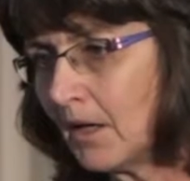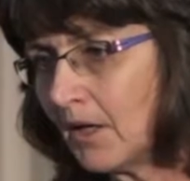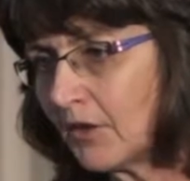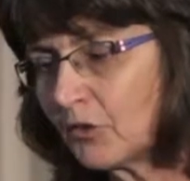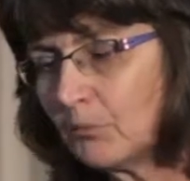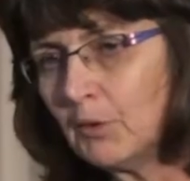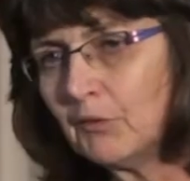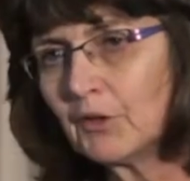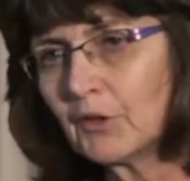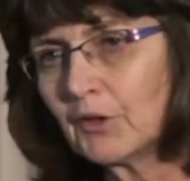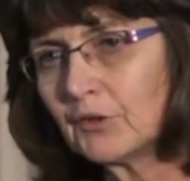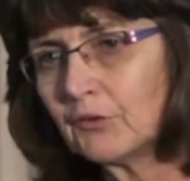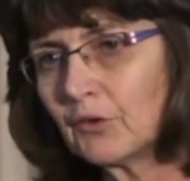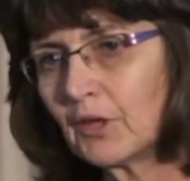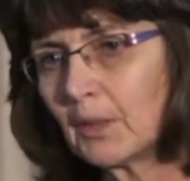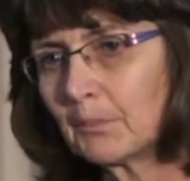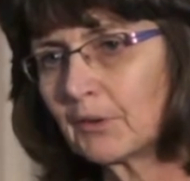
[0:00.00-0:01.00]
So moving on
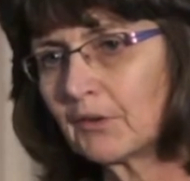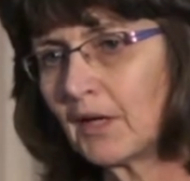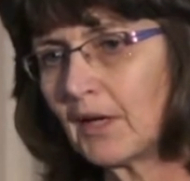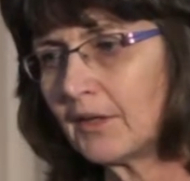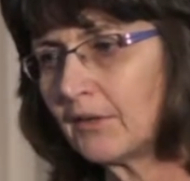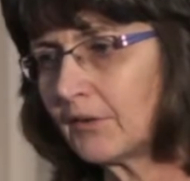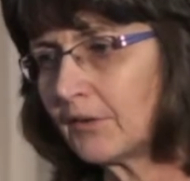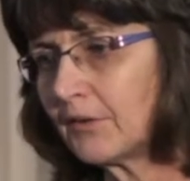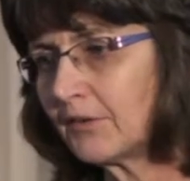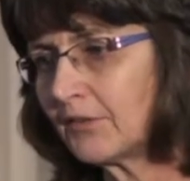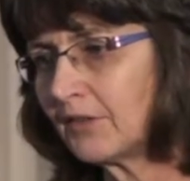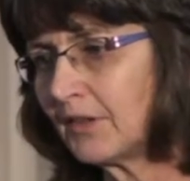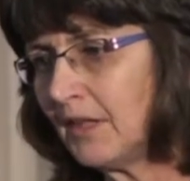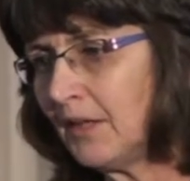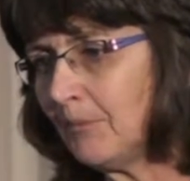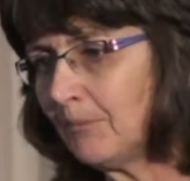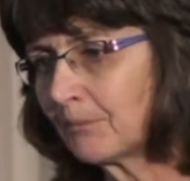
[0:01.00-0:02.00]
to hepatitis
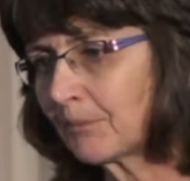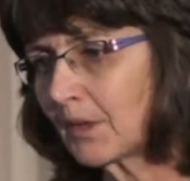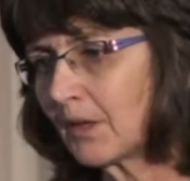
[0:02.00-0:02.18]
C,